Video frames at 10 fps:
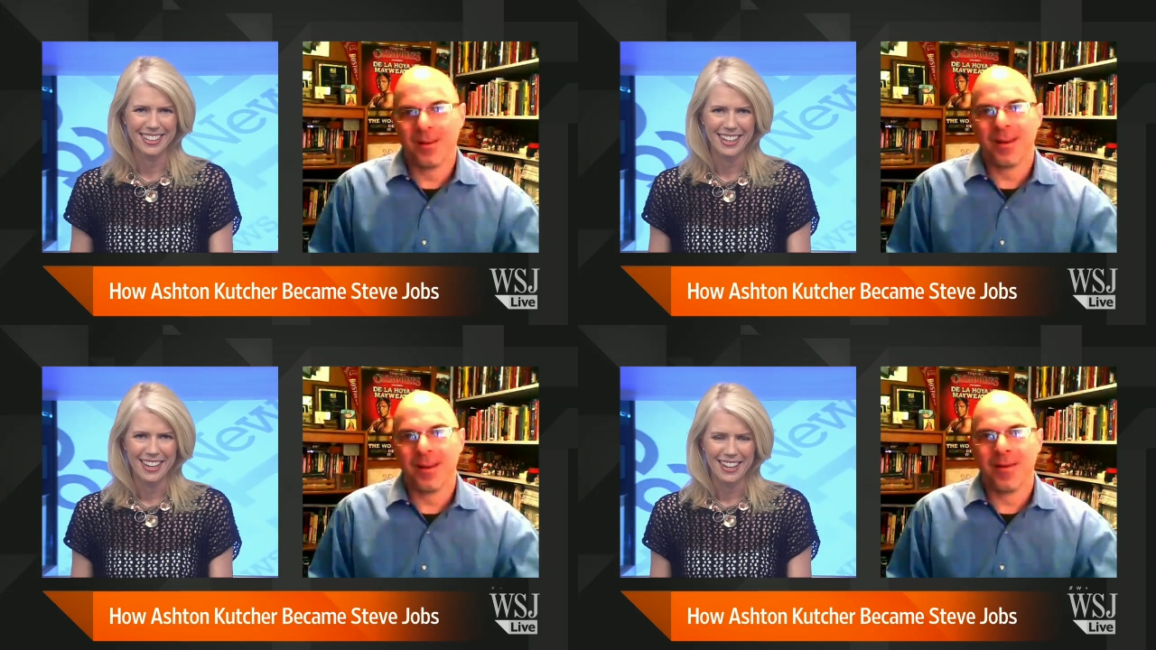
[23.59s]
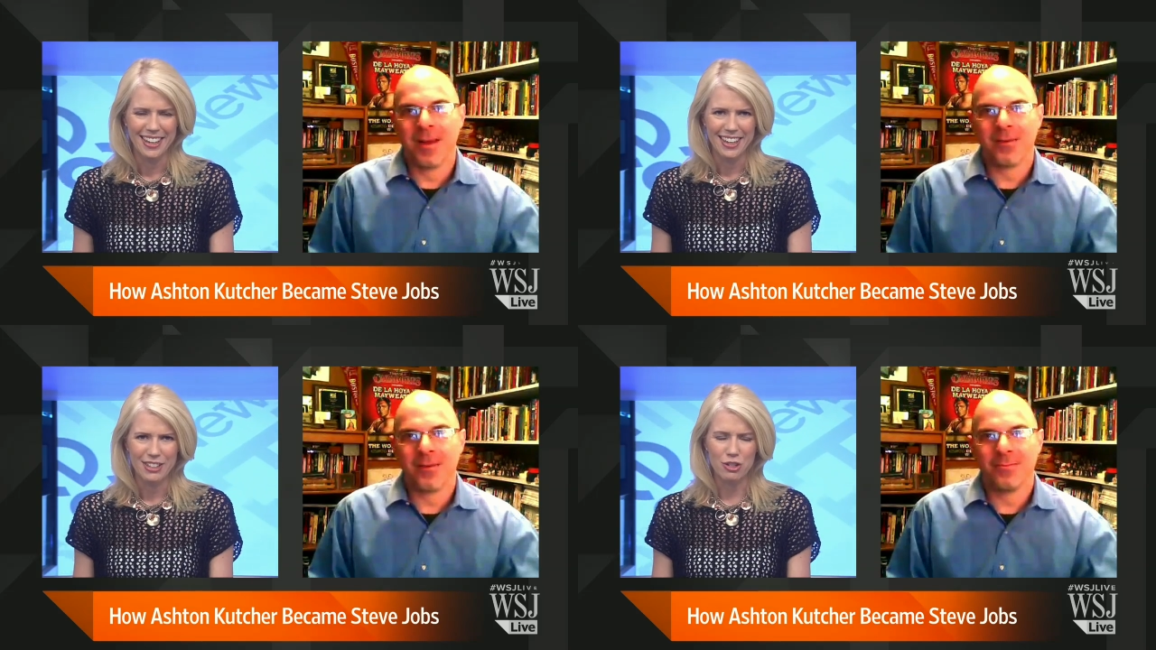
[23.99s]
Speaker 1: here I
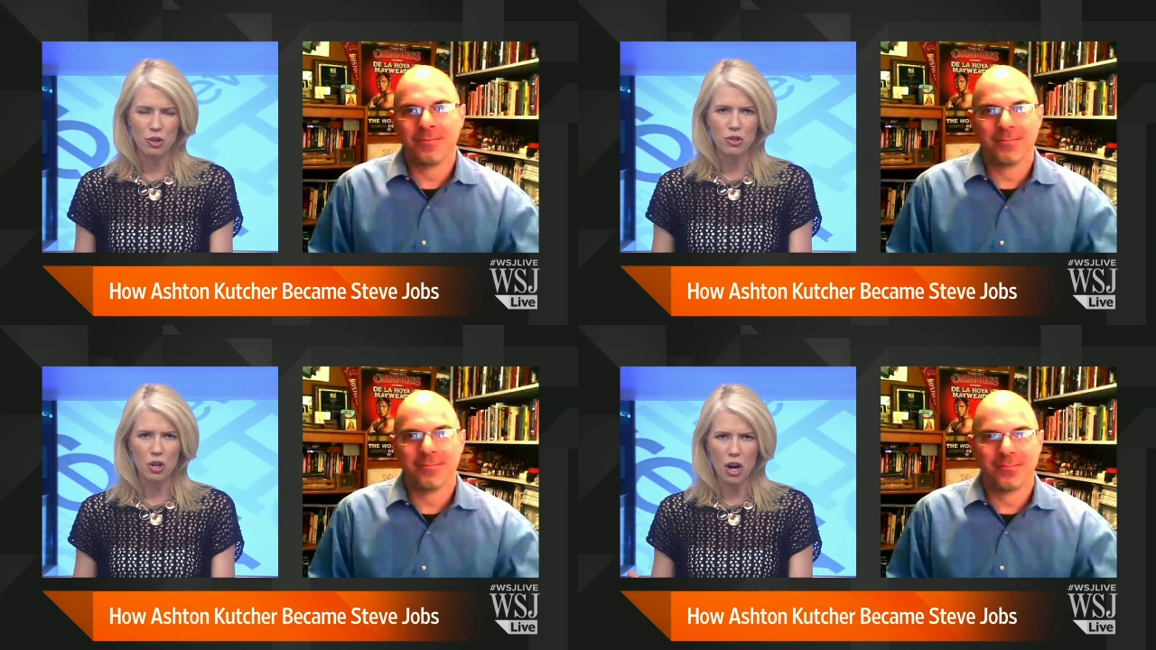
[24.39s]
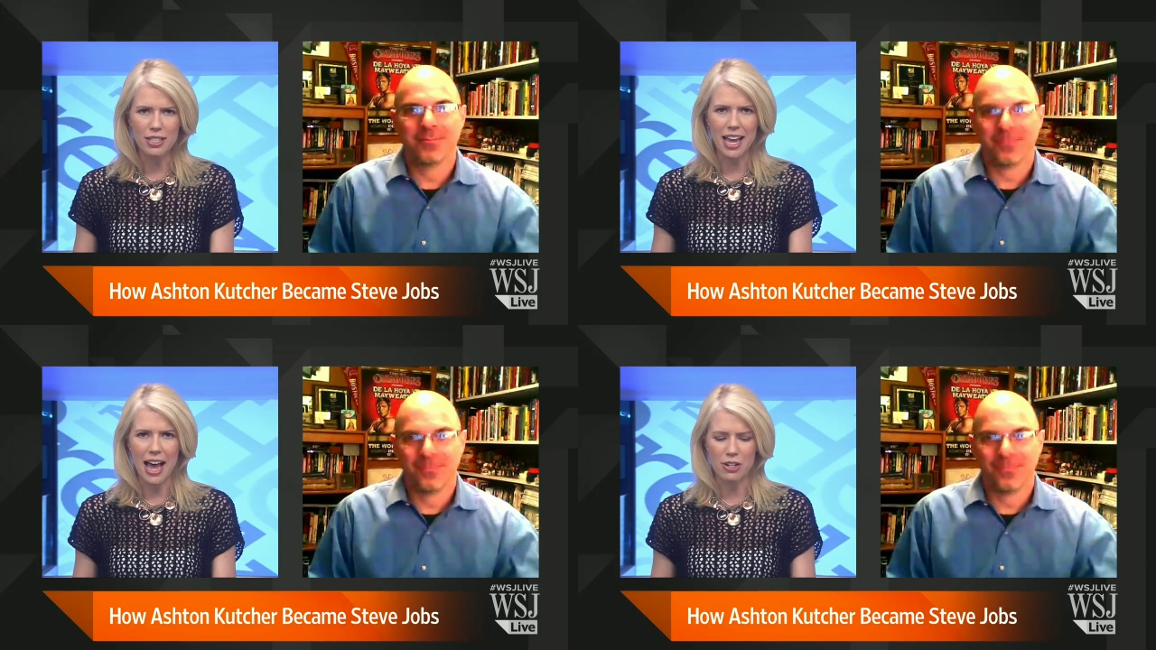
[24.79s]
am. So you
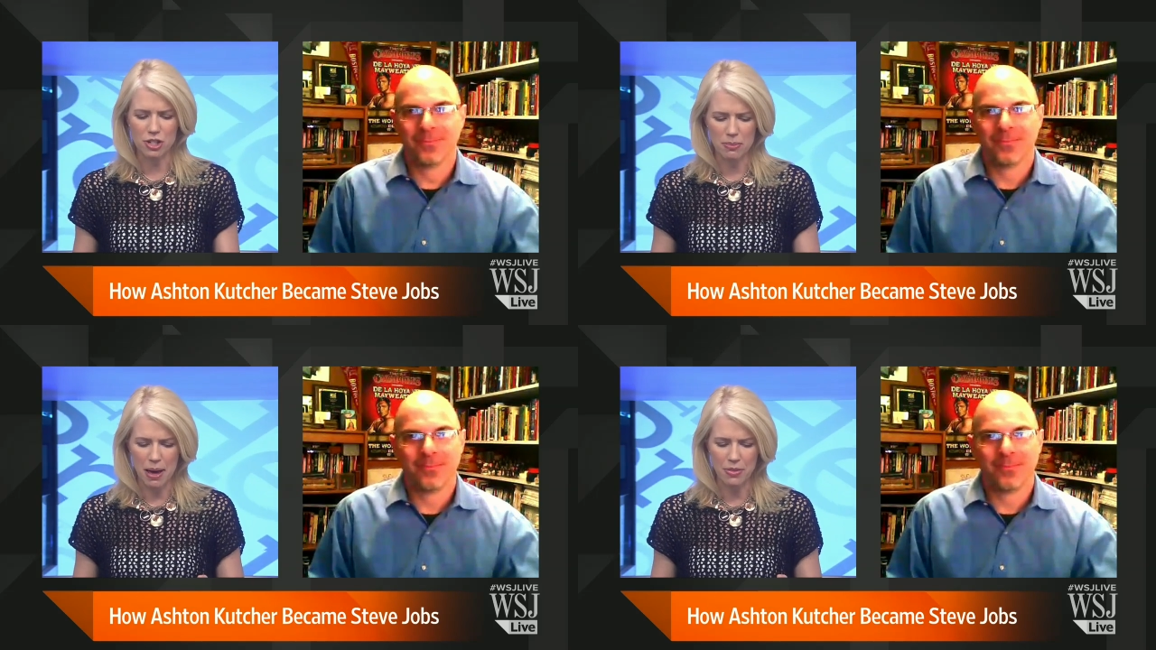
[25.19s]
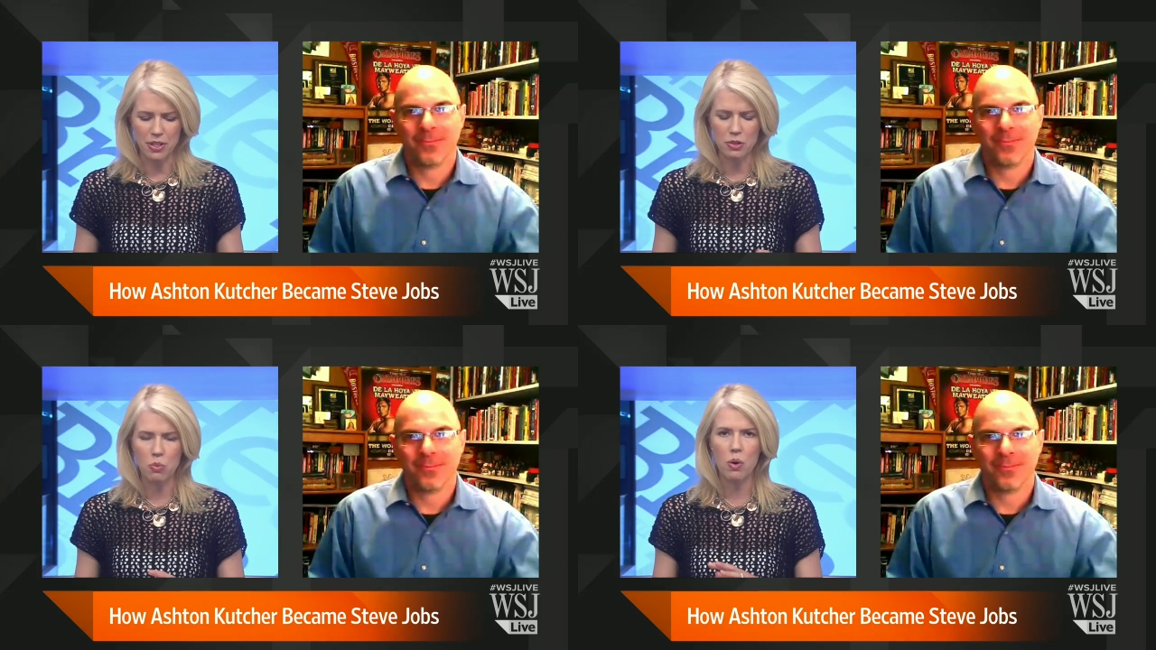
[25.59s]
talked to Ashton about this.